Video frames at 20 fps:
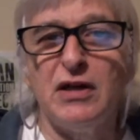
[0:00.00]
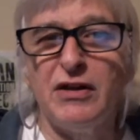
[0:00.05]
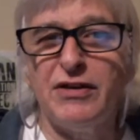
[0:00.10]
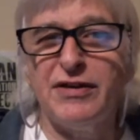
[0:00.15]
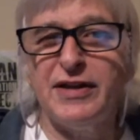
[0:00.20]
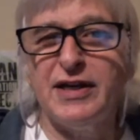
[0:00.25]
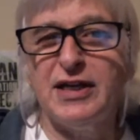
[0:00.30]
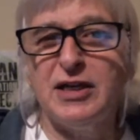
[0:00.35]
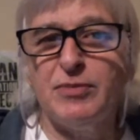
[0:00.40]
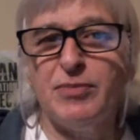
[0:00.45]

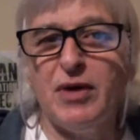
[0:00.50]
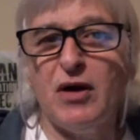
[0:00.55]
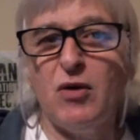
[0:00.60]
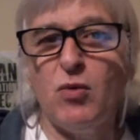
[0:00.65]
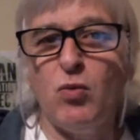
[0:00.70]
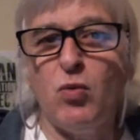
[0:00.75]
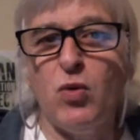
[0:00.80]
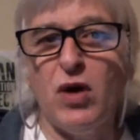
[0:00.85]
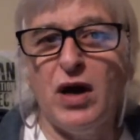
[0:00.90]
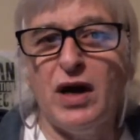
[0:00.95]
Think
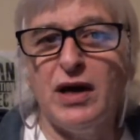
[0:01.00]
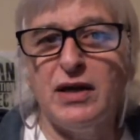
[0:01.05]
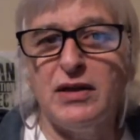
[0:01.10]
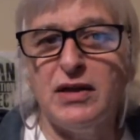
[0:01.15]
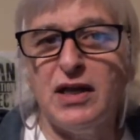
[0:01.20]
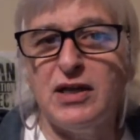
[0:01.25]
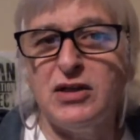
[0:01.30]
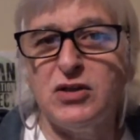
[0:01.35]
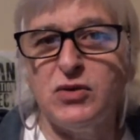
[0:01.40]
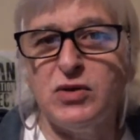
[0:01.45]
about why
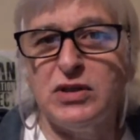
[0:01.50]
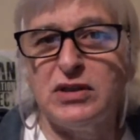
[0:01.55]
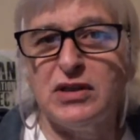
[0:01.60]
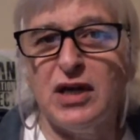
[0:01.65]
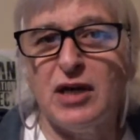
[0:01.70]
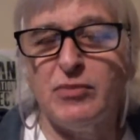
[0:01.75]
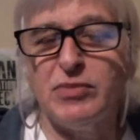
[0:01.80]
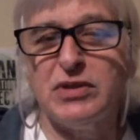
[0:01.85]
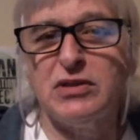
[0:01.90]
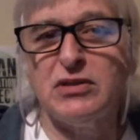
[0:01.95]
they're doing
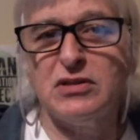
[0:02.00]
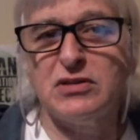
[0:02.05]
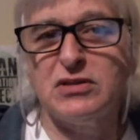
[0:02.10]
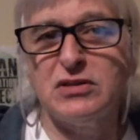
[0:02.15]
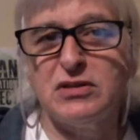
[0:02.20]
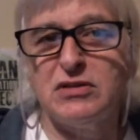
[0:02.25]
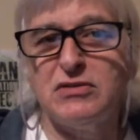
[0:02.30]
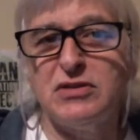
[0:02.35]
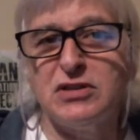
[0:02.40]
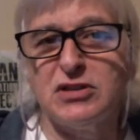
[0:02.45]
that, because
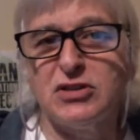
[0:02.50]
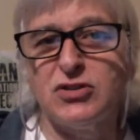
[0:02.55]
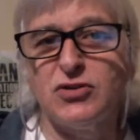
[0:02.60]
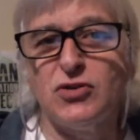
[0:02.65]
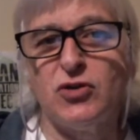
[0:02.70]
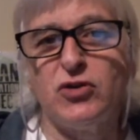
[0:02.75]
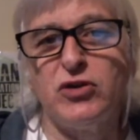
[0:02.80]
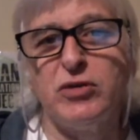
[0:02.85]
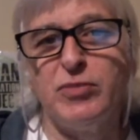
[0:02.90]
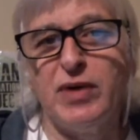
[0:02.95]
there is a
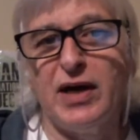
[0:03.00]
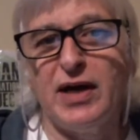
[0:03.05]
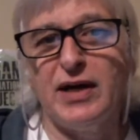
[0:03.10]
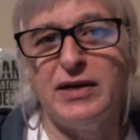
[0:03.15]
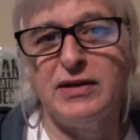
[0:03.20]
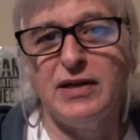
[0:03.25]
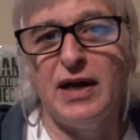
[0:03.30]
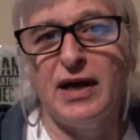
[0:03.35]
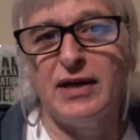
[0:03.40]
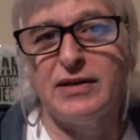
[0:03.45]
story
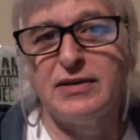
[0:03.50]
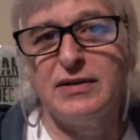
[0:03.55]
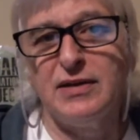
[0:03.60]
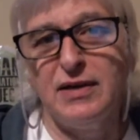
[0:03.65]
behind that,